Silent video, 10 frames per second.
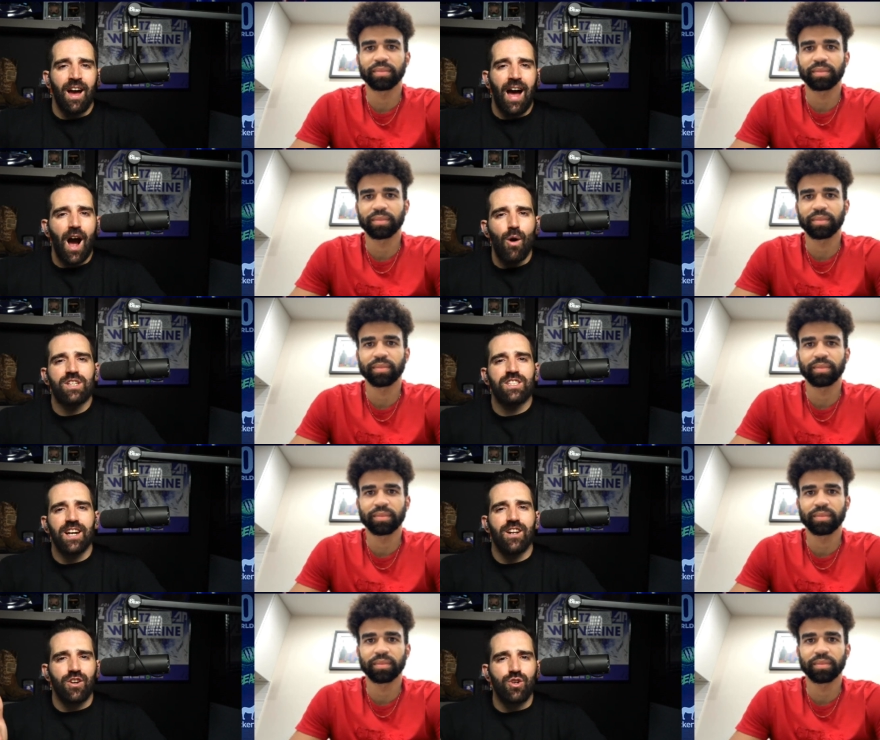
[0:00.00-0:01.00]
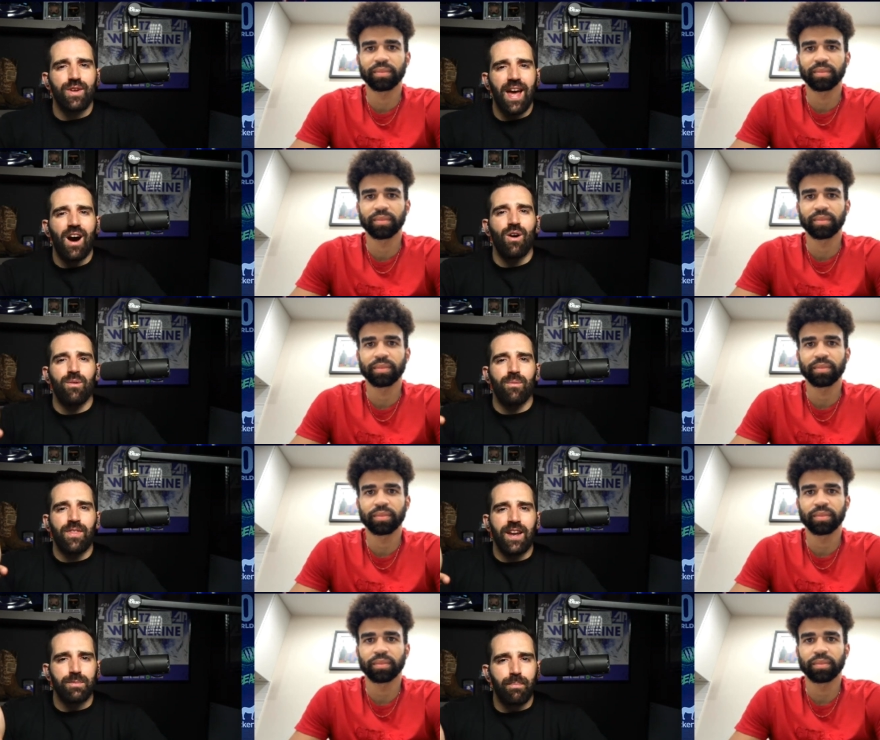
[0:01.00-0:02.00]
Speaker 1: how excited are you now
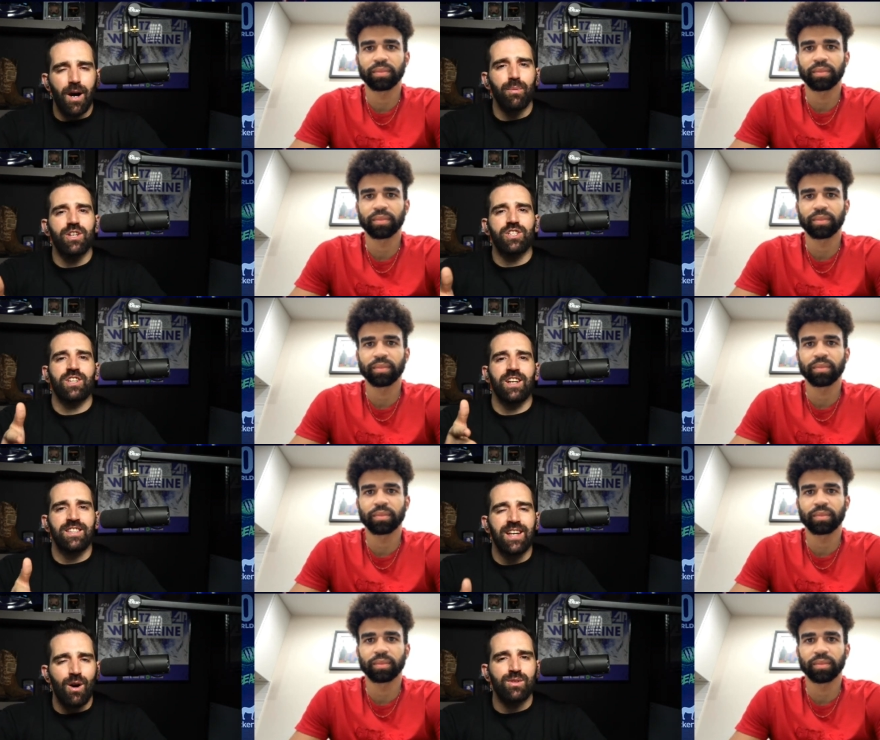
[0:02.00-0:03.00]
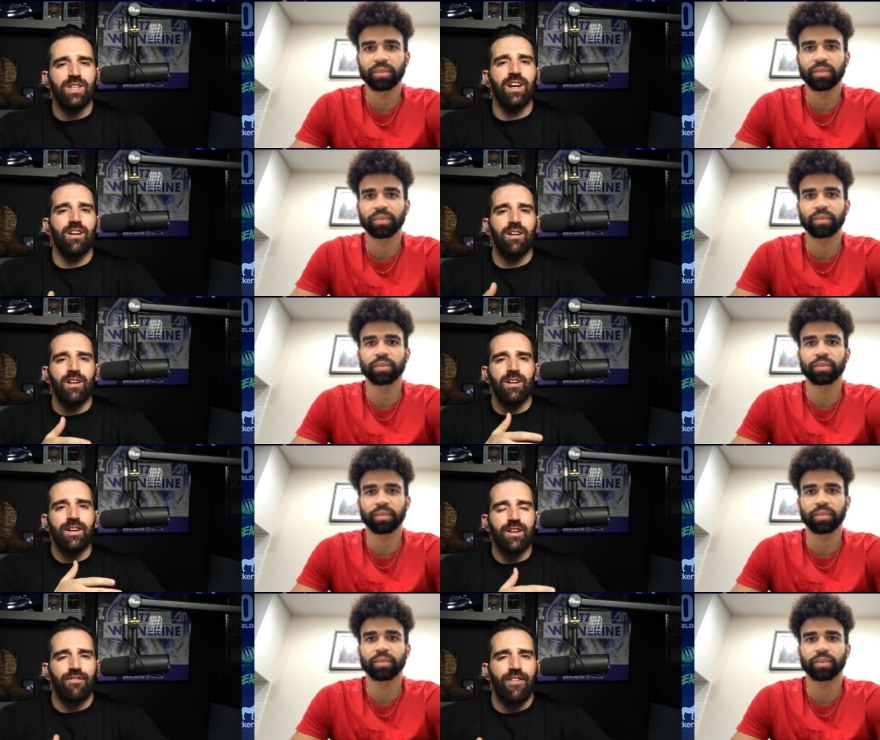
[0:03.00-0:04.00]
that it's published? It's out there.
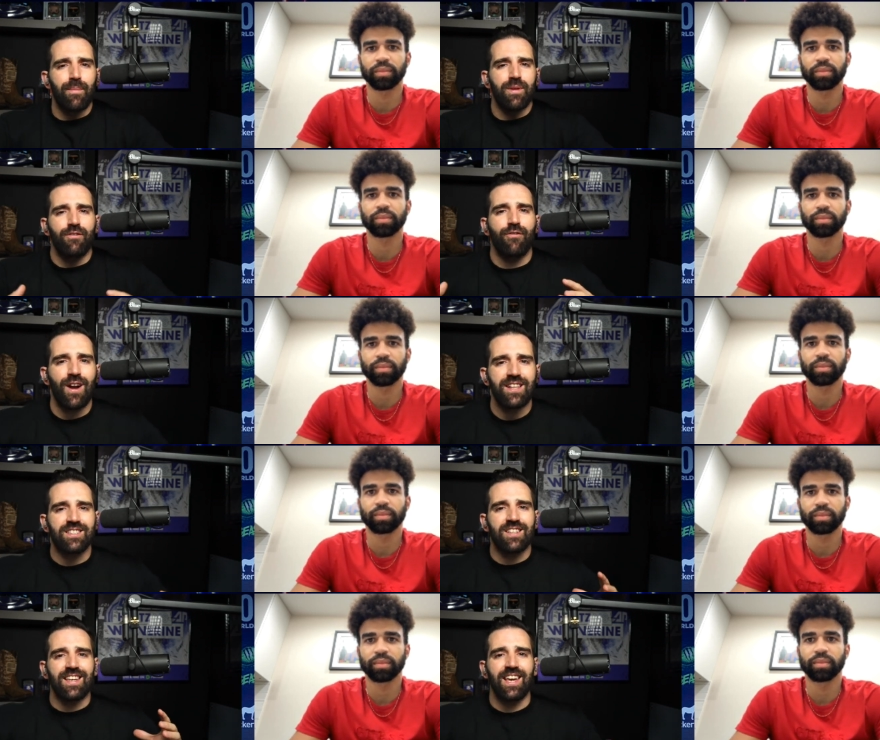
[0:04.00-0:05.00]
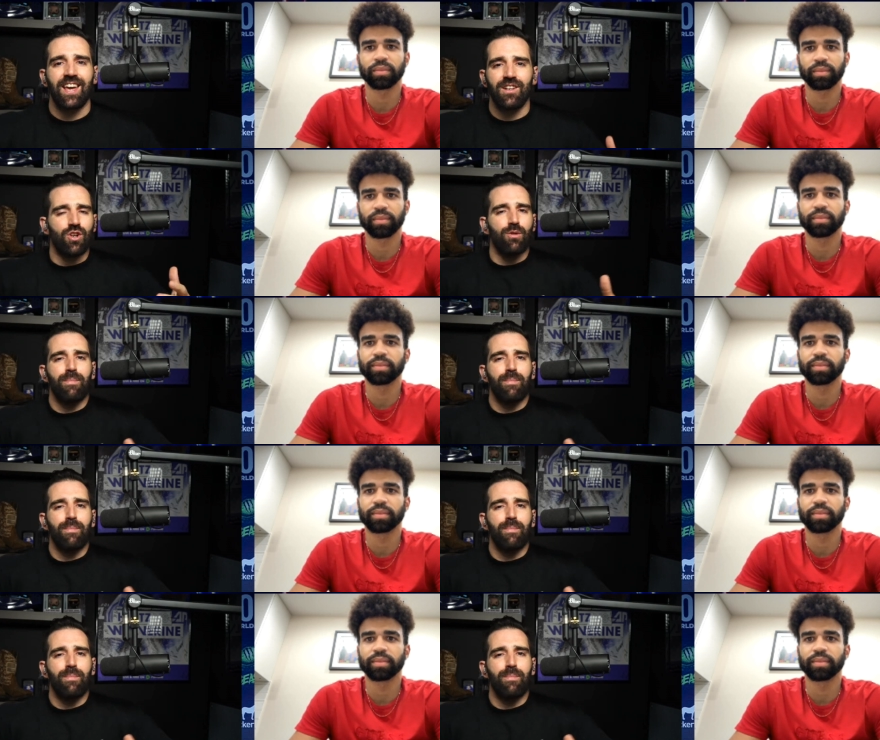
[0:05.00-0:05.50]
Now your family and friends can, you know,